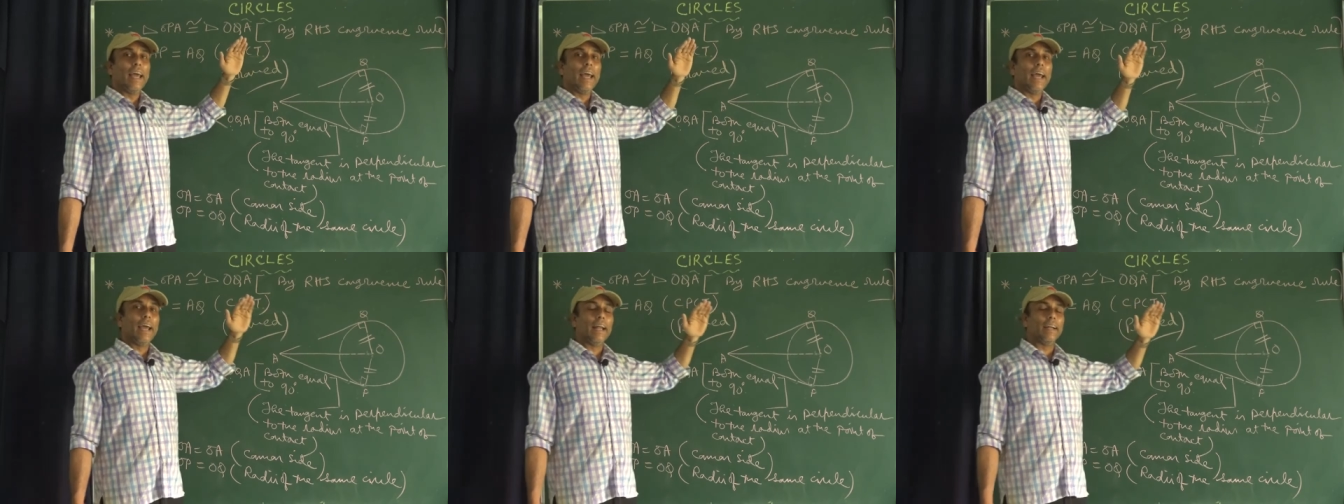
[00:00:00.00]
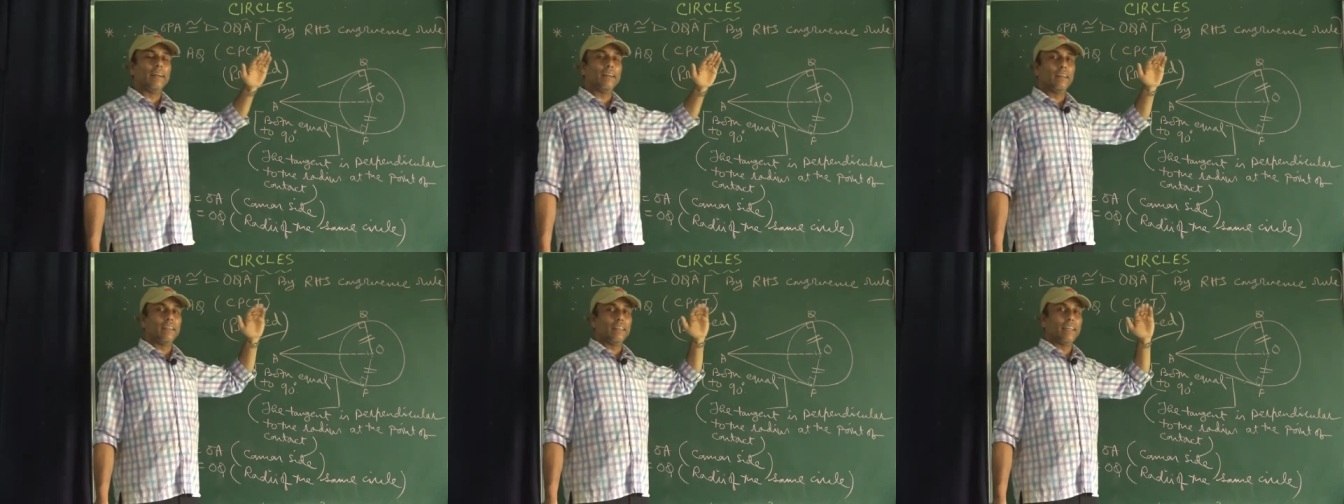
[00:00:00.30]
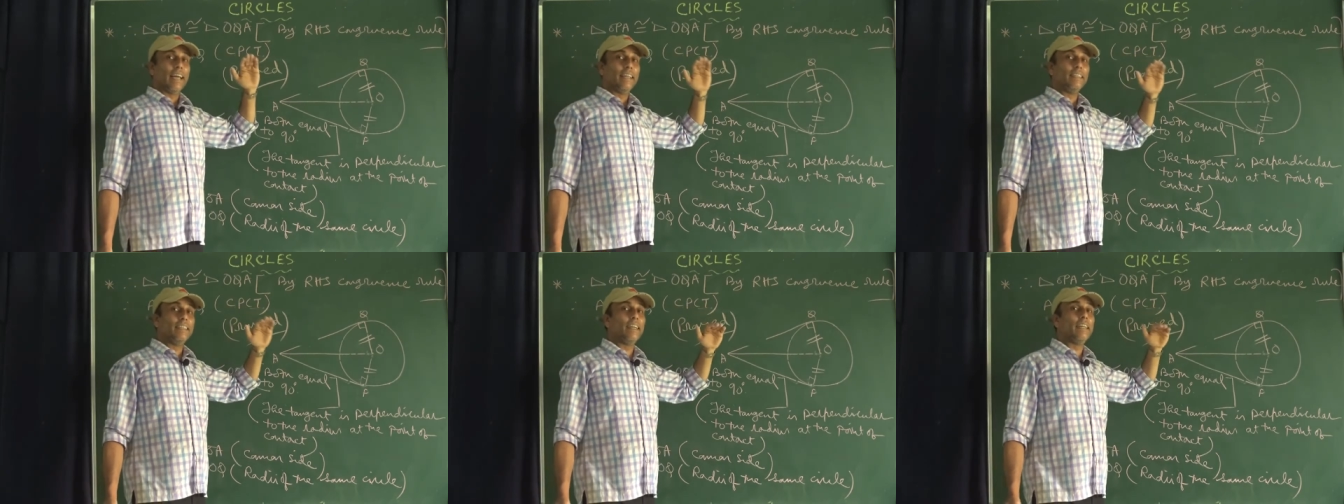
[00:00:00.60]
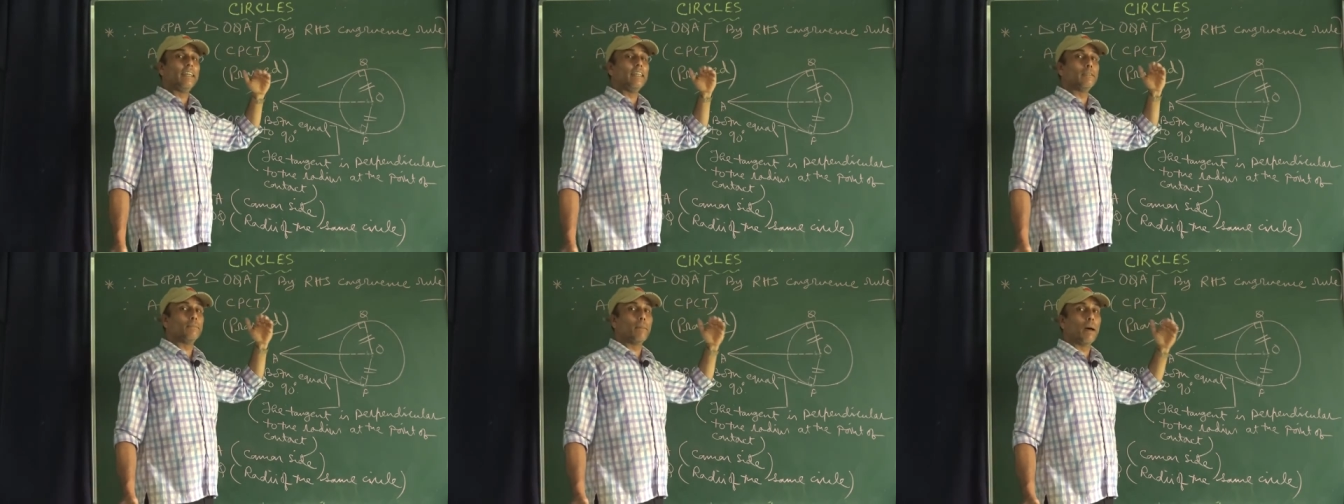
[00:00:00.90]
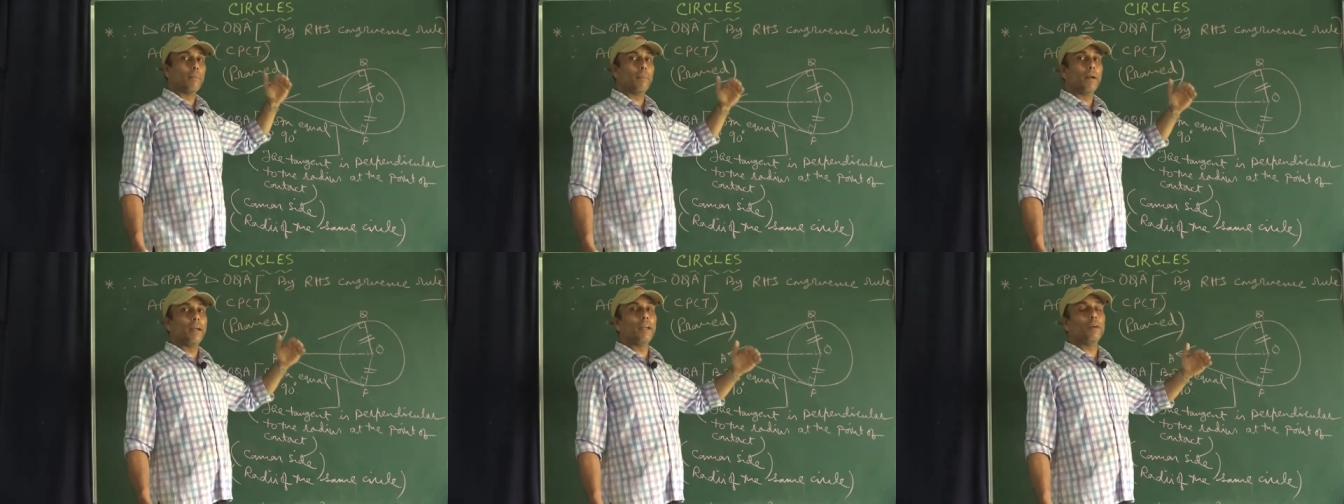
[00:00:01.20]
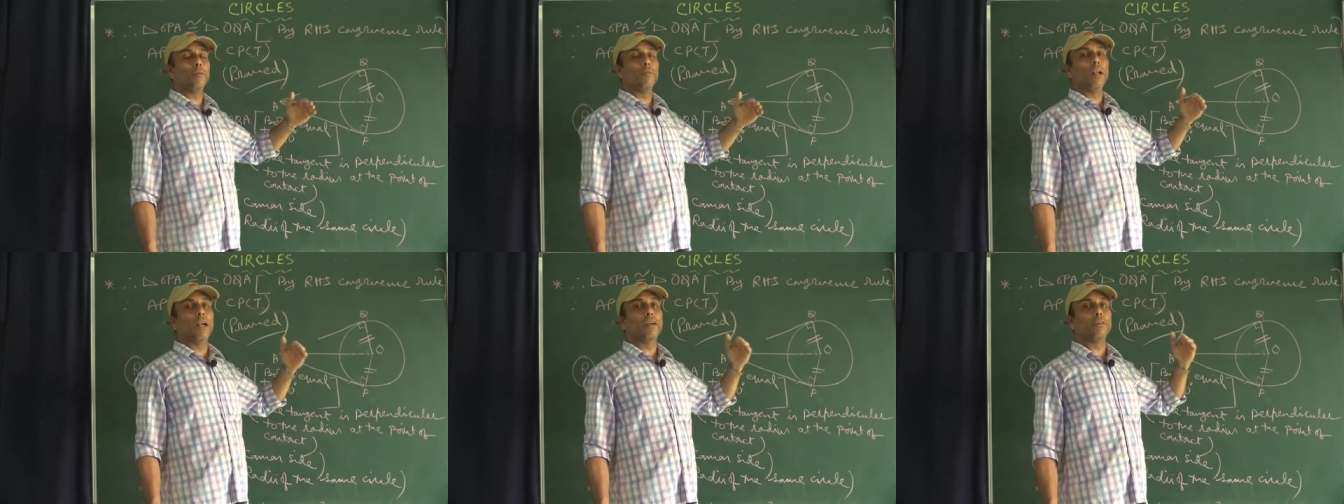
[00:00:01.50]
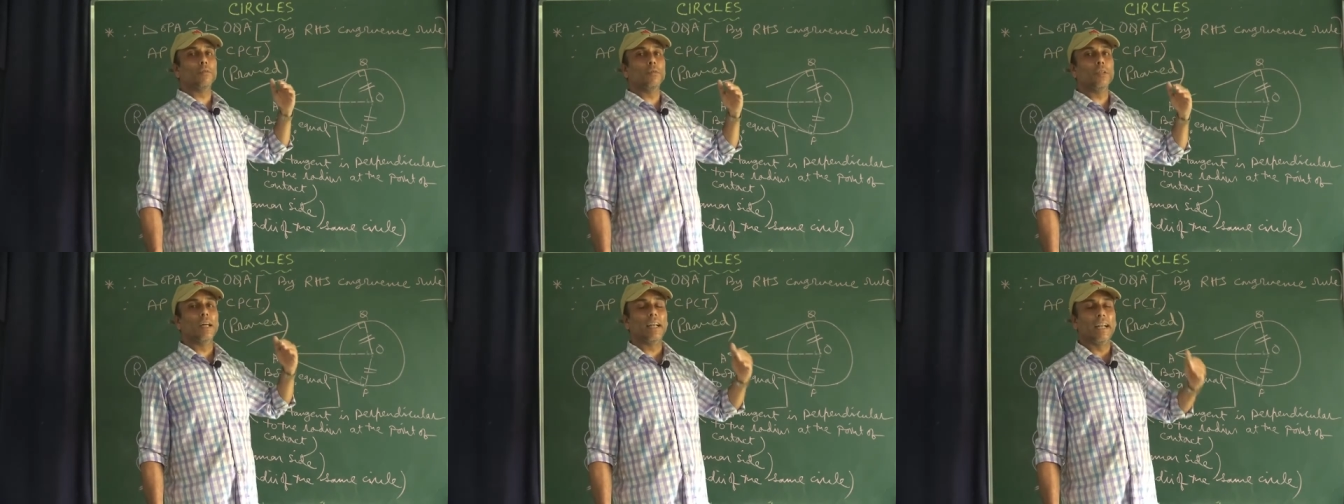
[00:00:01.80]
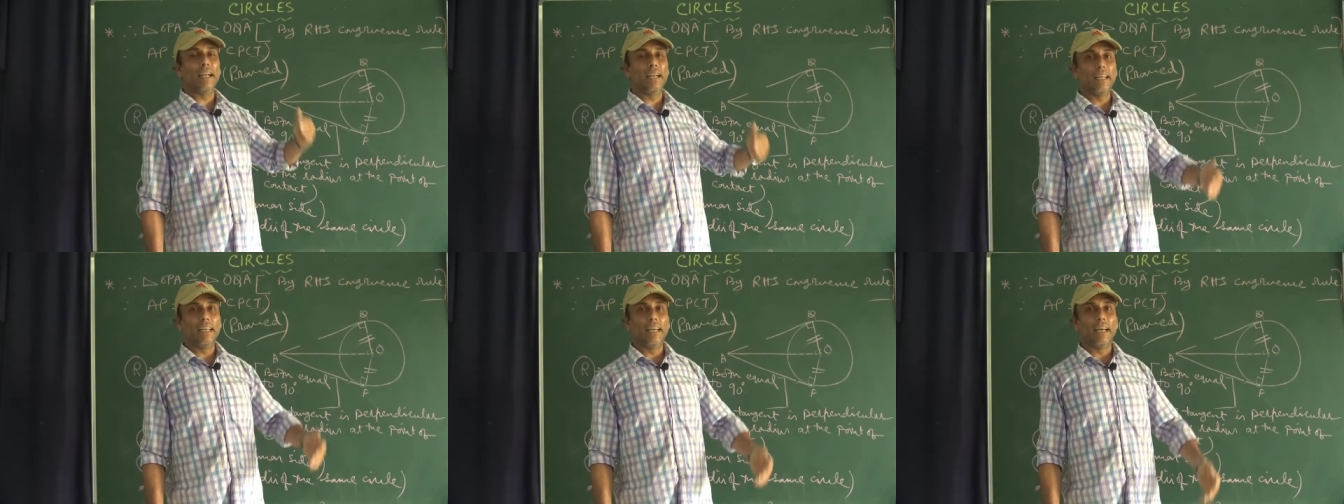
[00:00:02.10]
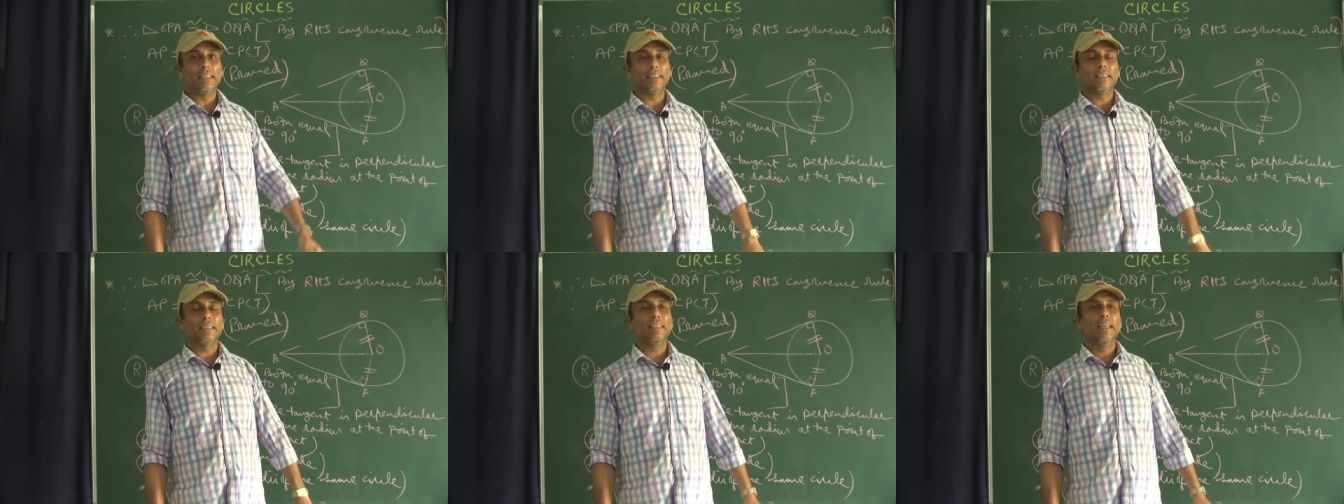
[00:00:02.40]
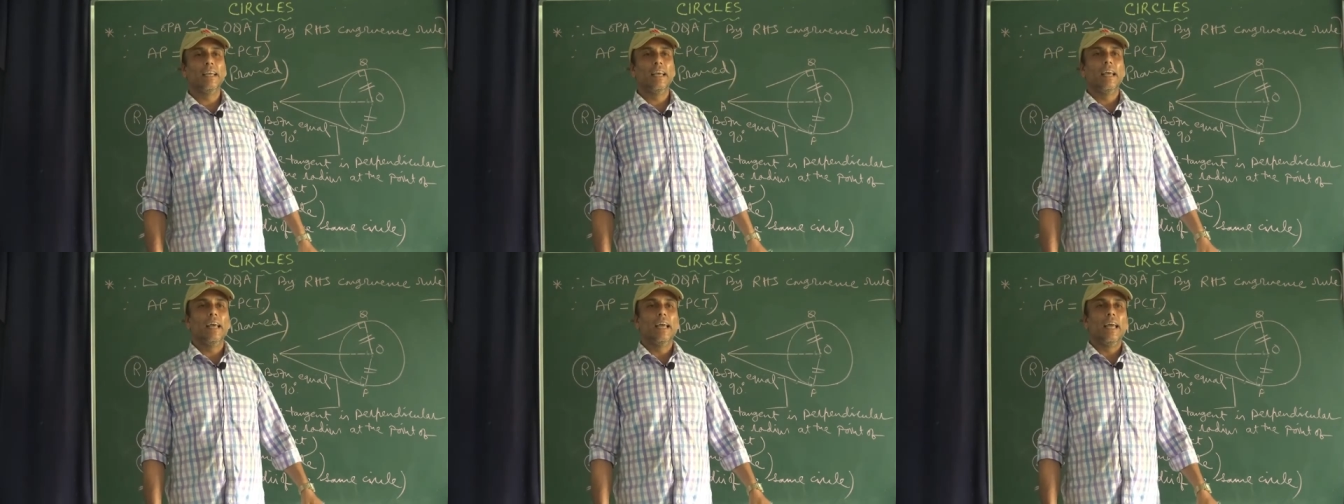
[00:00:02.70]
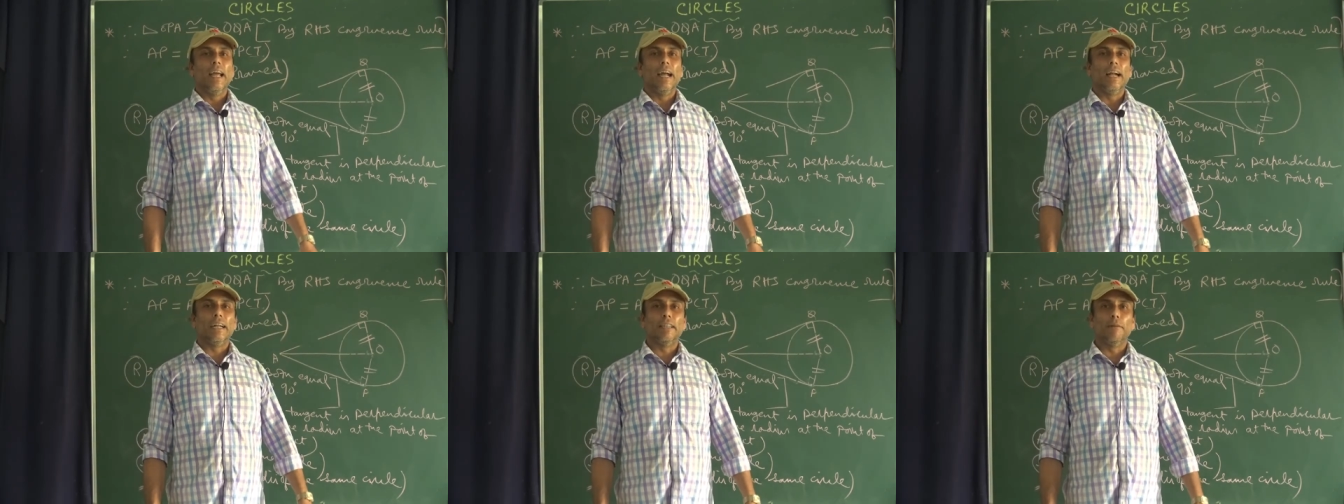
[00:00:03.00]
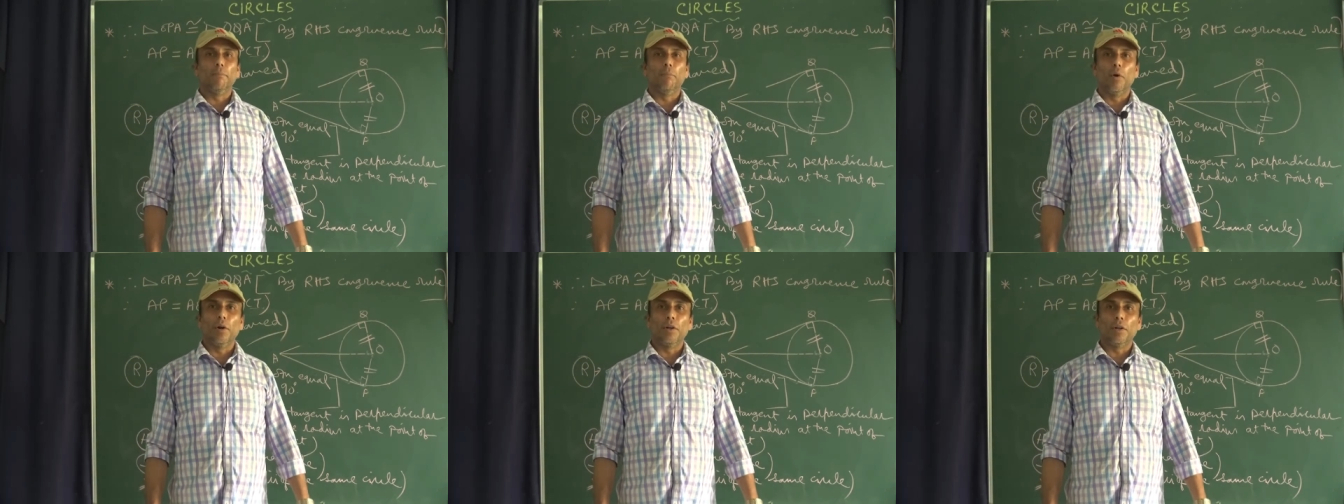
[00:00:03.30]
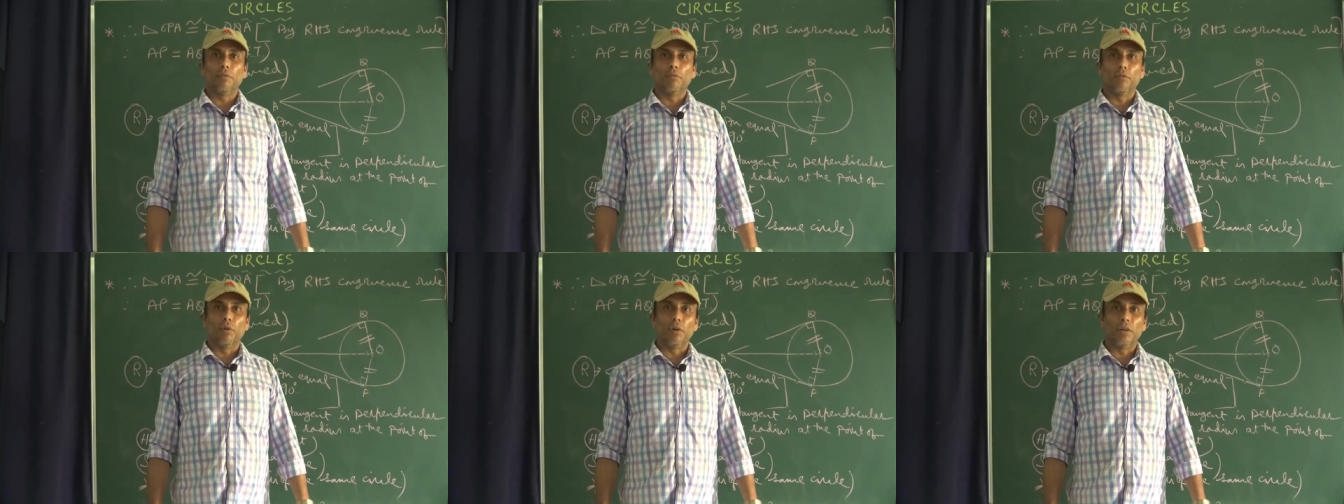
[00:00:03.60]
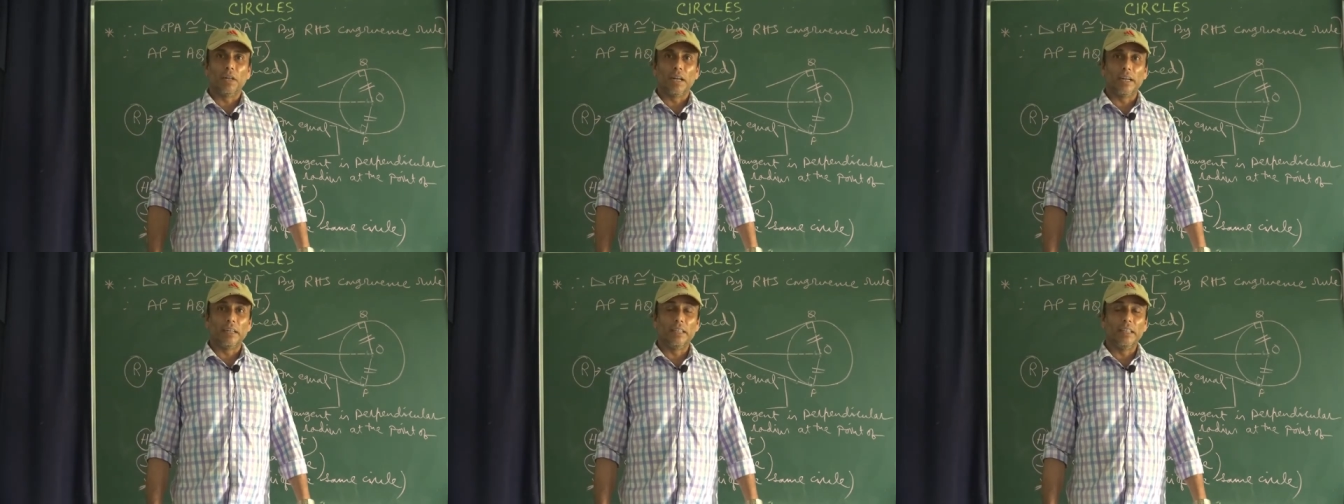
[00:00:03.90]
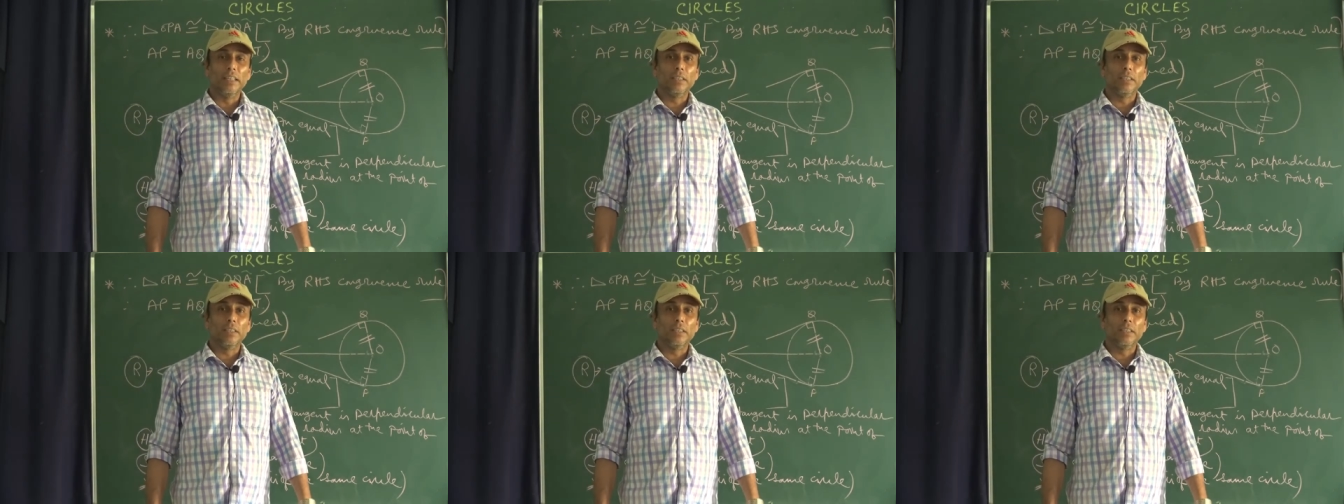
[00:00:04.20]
and tangent is perpendicular to the radius at the point of contact.